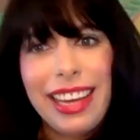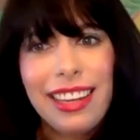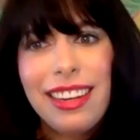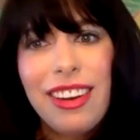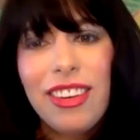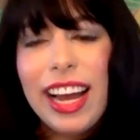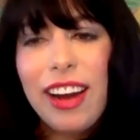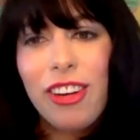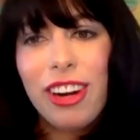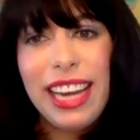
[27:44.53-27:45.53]
Yeah, no,
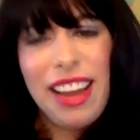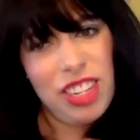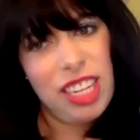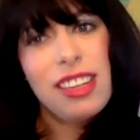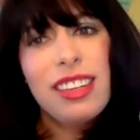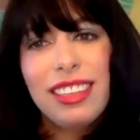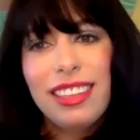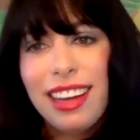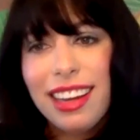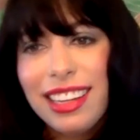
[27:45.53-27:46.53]
or never.
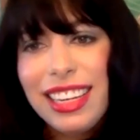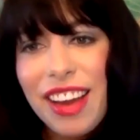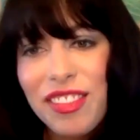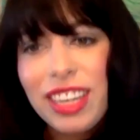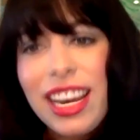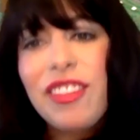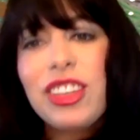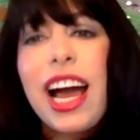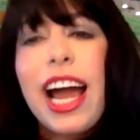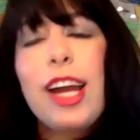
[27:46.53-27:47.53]
Never
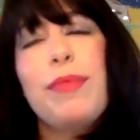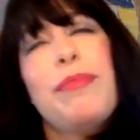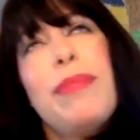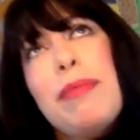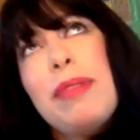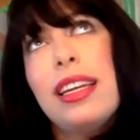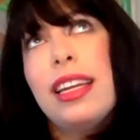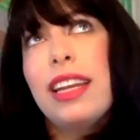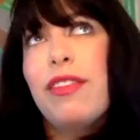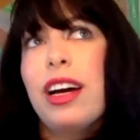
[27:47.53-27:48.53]
tired, but maybe in
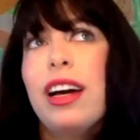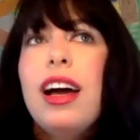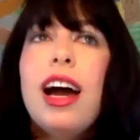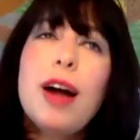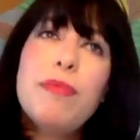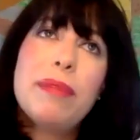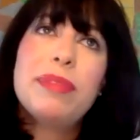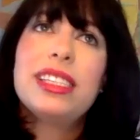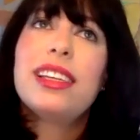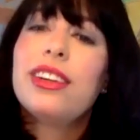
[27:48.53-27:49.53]
need of a puppy
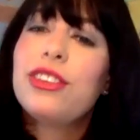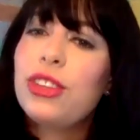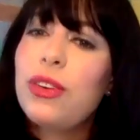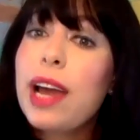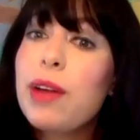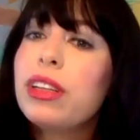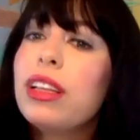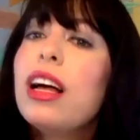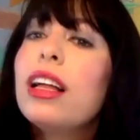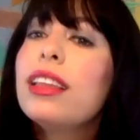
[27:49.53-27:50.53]
sitter. So I will
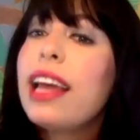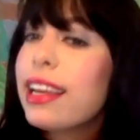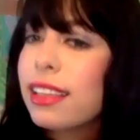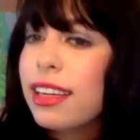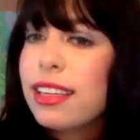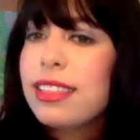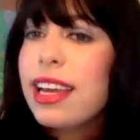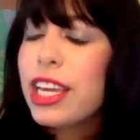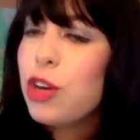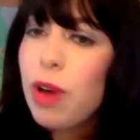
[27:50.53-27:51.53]
likely
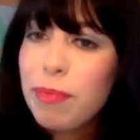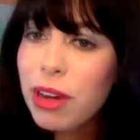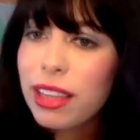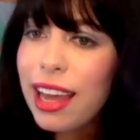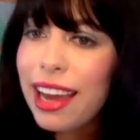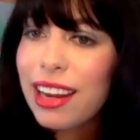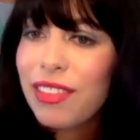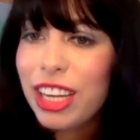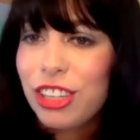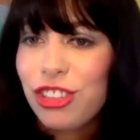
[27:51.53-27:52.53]
take you up on that
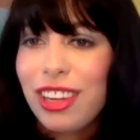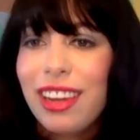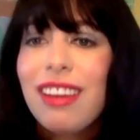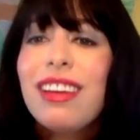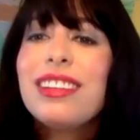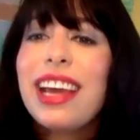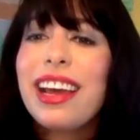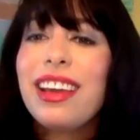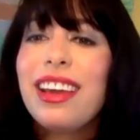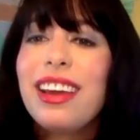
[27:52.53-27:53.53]
eventually.
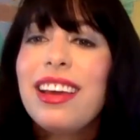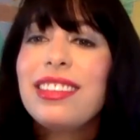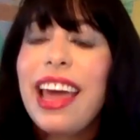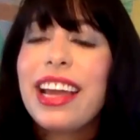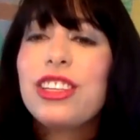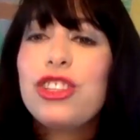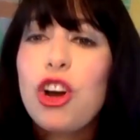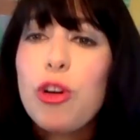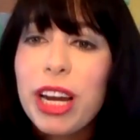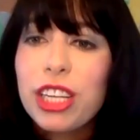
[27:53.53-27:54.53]
Danny, thanks so
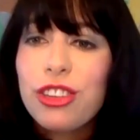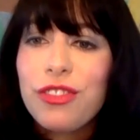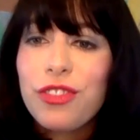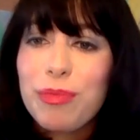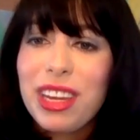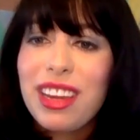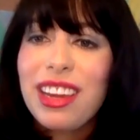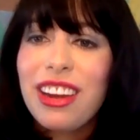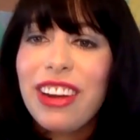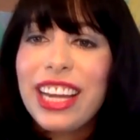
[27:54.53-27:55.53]
much for being
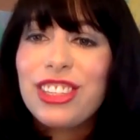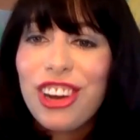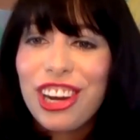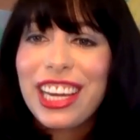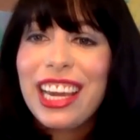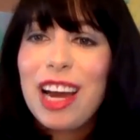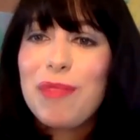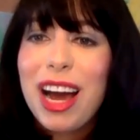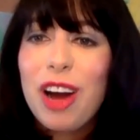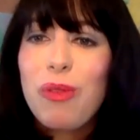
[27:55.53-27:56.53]
here and talking
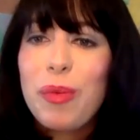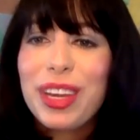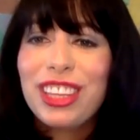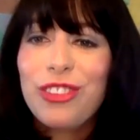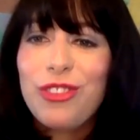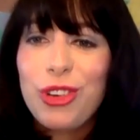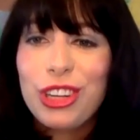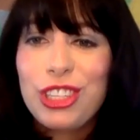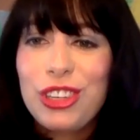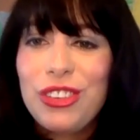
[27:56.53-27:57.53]
about what we can look forward
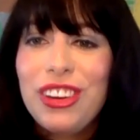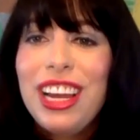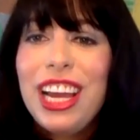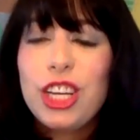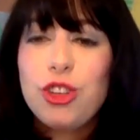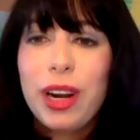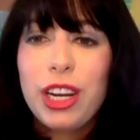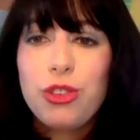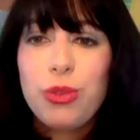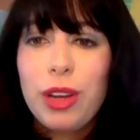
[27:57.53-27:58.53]
to in
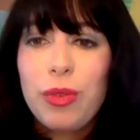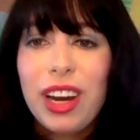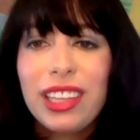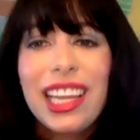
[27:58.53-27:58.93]
2021.